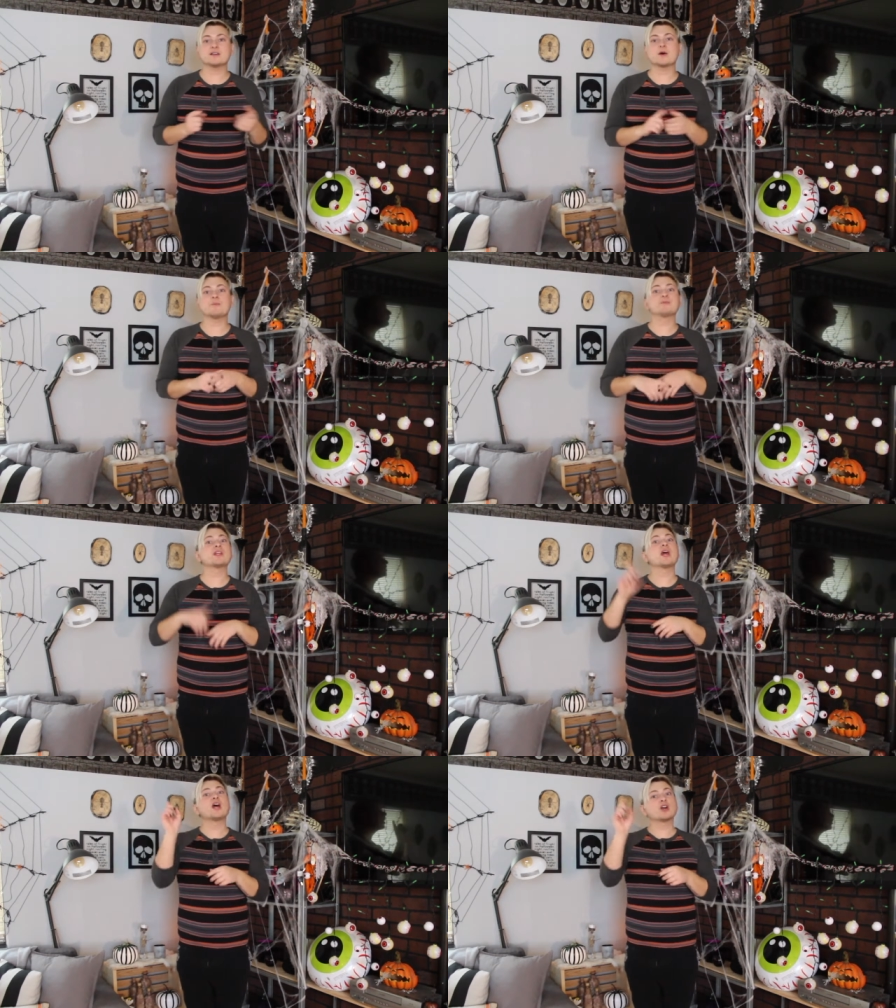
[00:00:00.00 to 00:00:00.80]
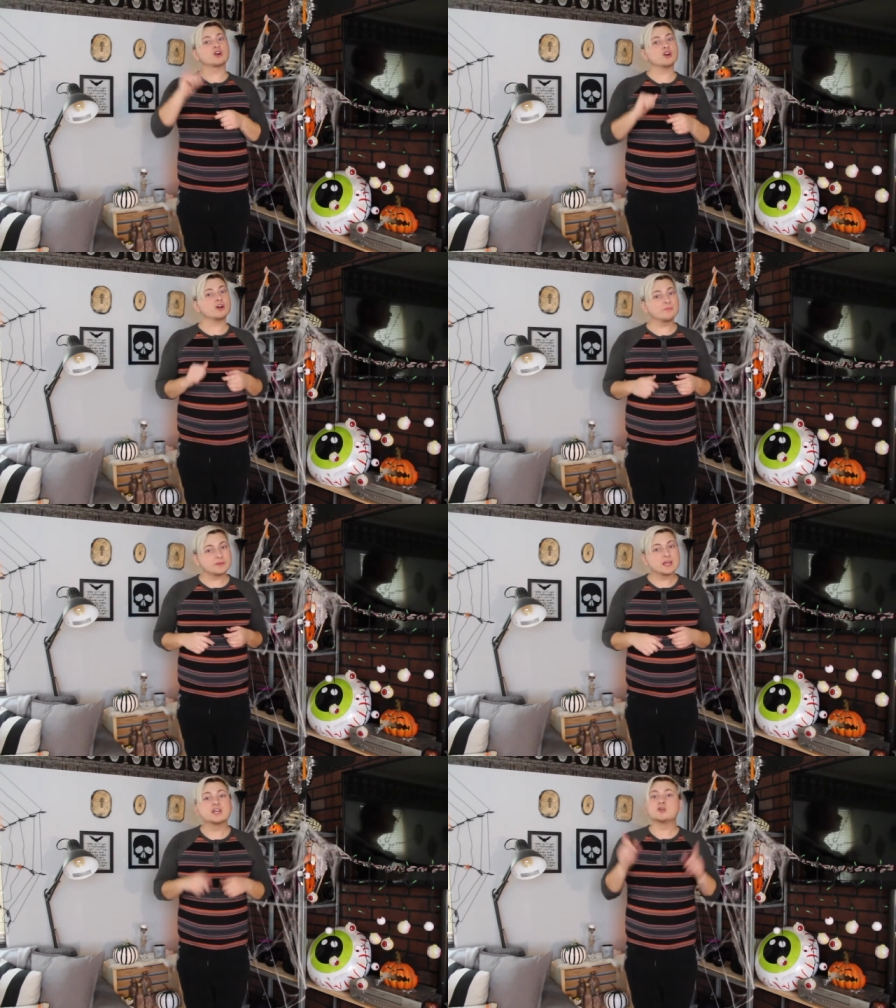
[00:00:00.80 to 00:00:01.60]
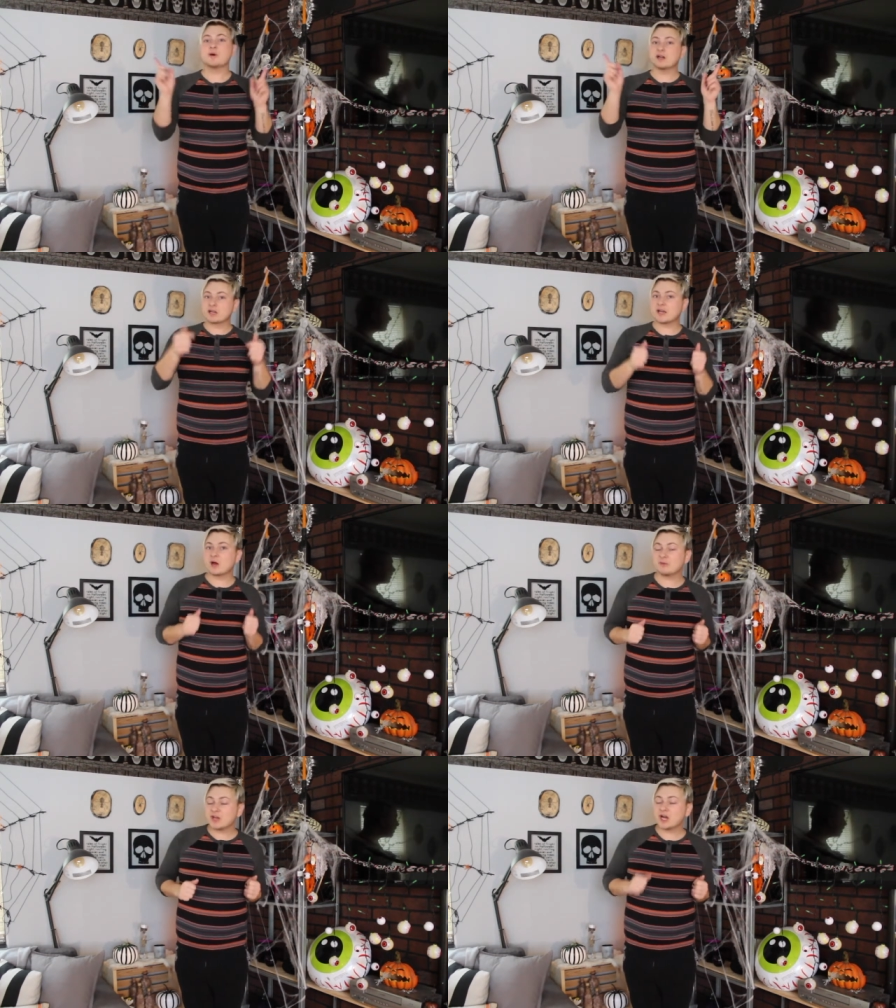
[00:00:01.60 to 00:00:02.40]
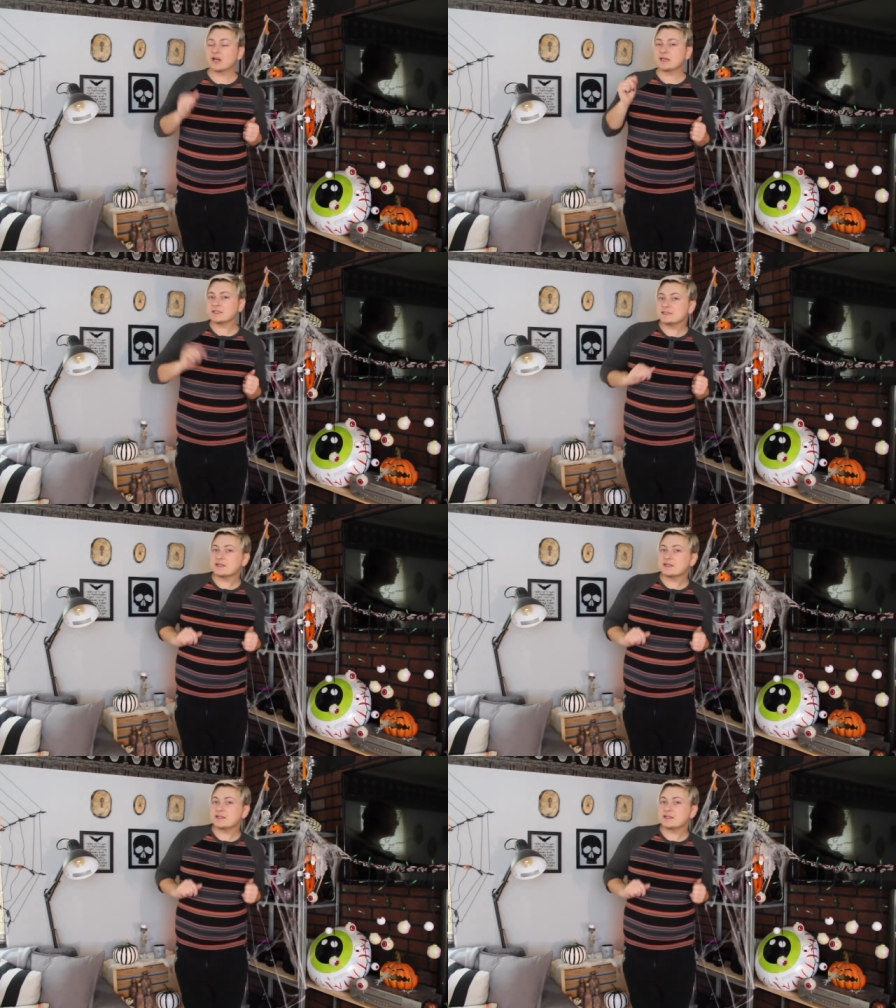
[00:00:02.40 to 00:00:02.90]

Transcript: So, girl, you better get out there and get